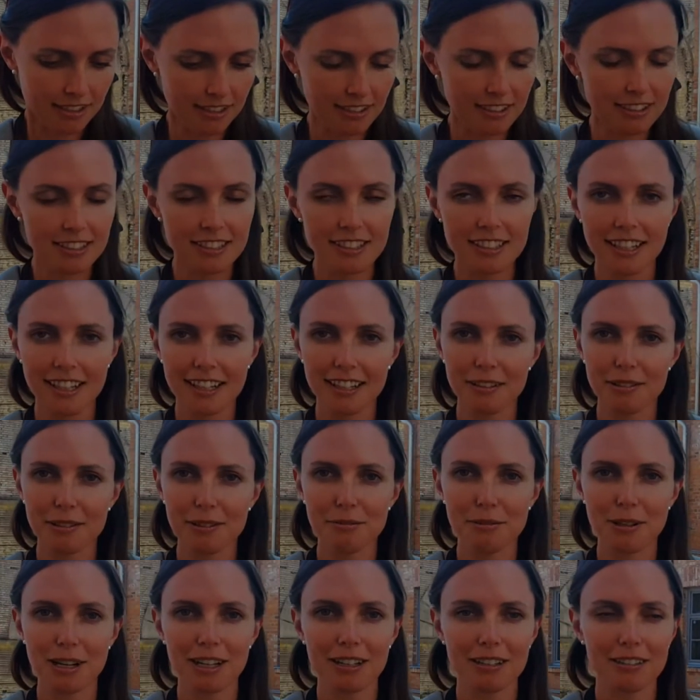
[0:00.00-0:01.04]
during the day
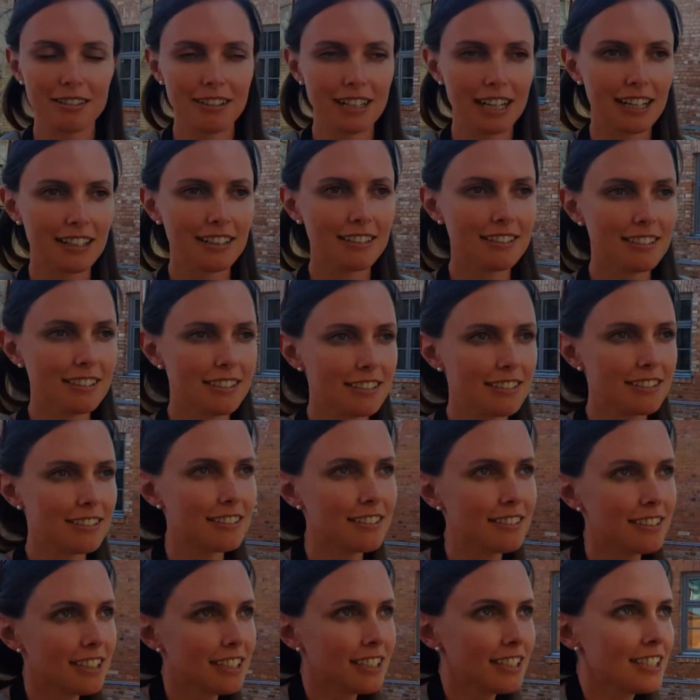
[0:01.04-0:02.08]
we walk around
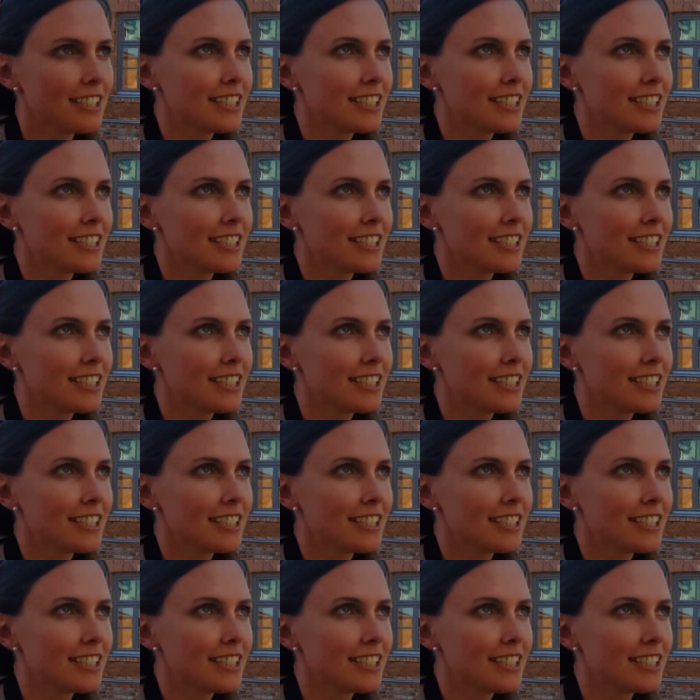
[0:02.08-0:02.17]
and